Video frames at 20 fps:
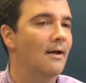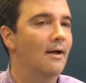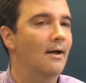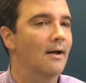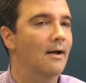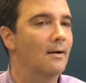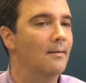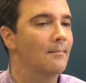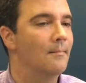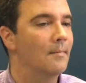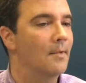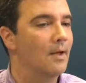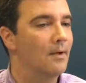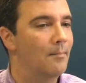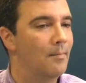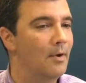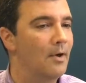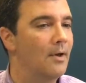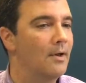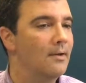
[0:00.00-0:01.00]
Um,
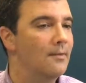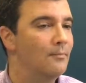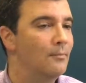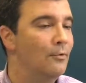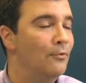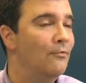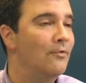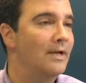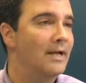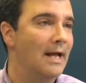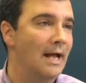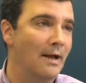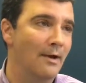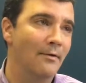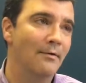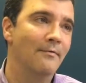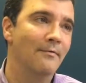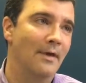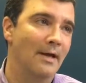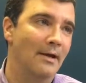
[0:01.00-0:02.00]
upon moving
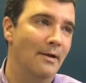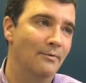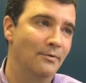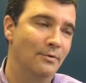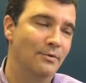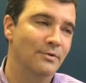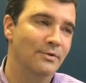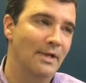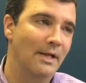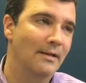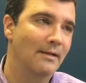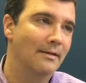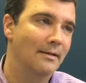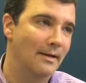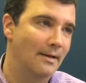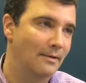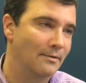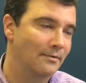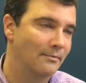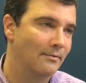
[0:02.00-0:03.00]
out of the house or selling
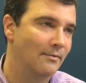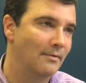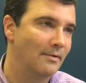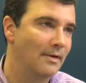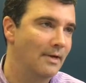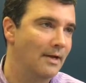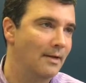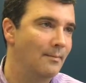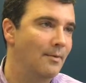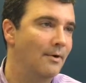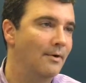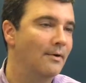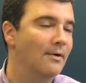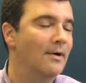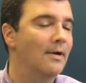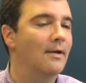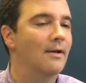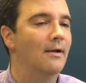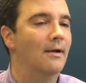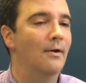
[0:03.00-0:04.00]
the house for the neighbor,
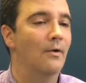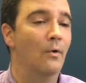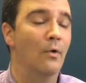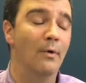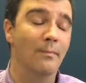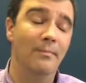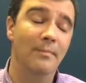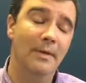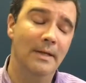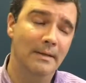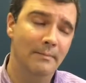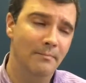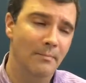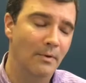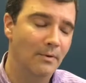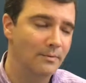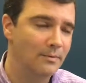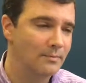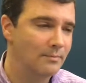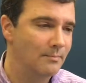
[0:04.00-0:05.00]
or in
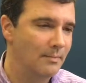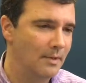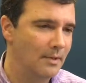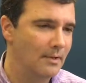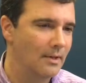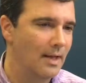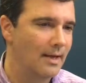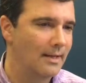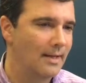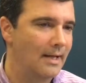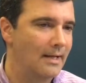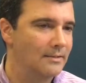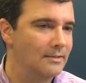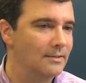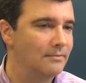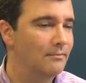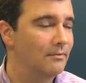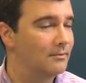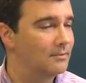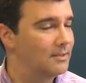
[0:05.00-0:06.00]
most, a lot of
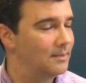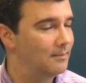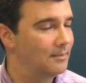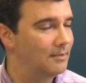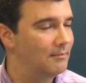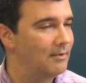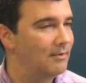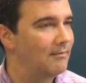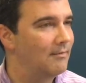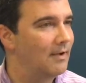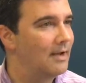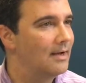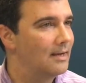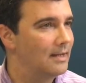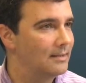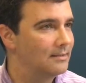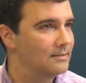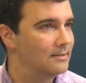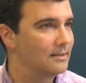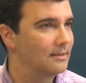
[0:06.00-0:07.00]
cases for simply
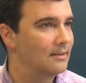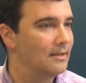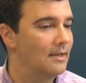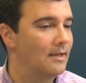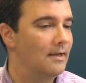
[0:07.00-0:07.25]
refinancing,